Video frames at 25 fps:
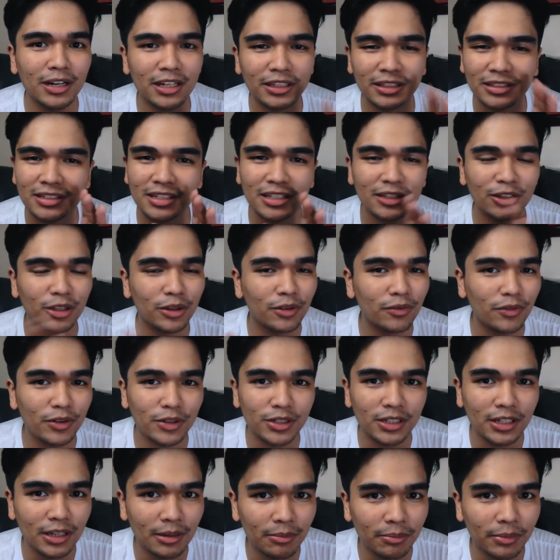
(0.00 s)
Ito kasi ito yung
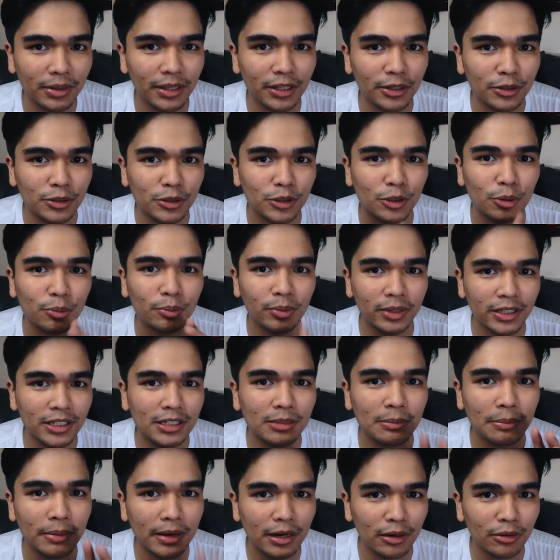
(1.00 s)
first gimbal ko. So
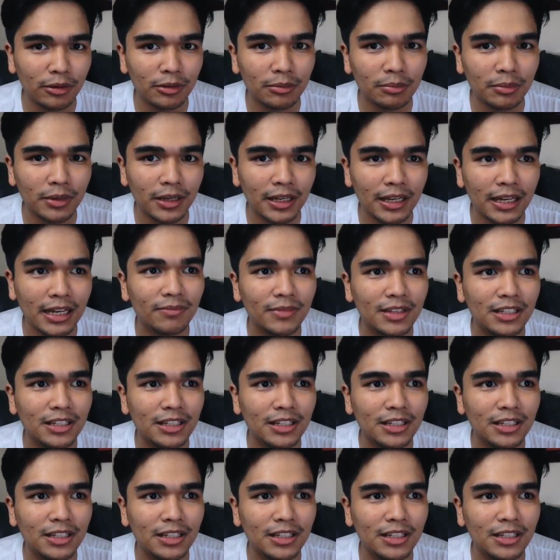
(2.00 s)
please bear with me.